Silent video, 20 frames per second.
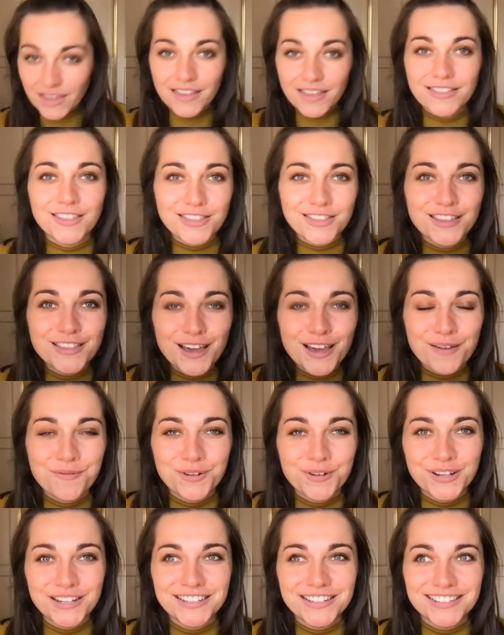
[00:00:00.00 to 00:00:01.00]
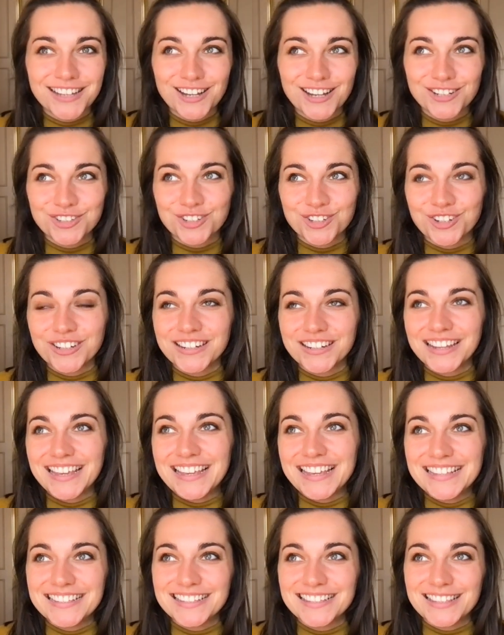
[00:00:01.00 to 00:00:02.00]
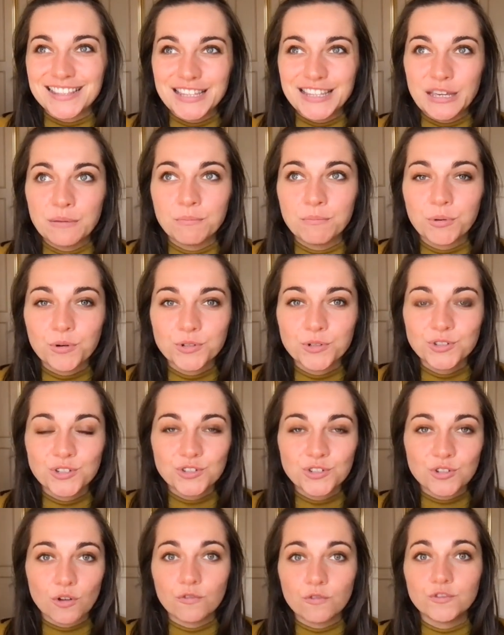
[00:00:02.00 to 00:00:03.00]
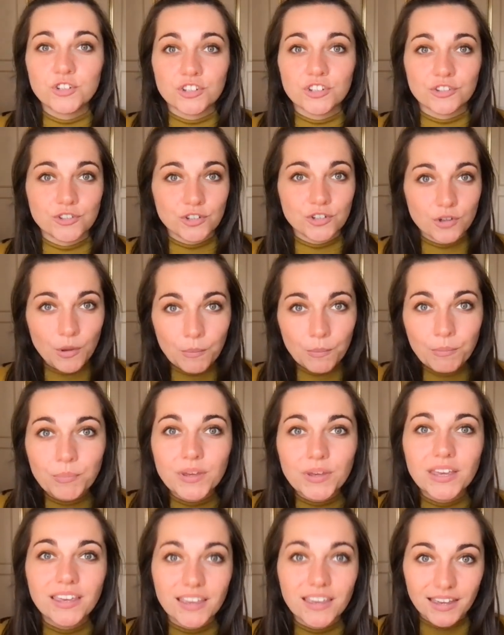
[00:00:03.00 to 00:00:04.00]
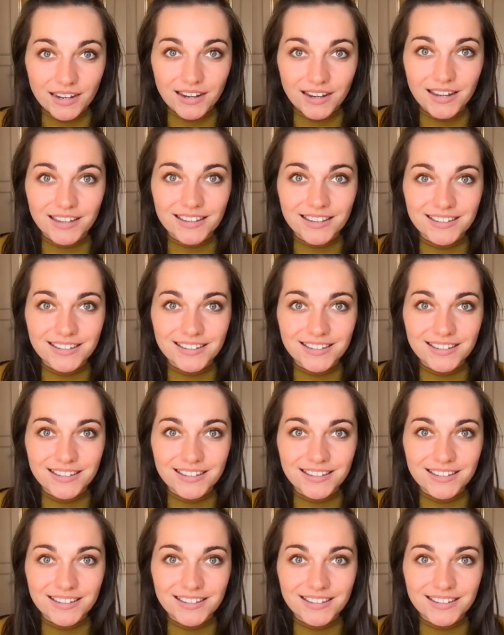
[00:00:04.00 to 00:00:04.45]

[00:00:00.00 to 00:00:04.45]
The thing that I want to touch on is the importance of just beginning.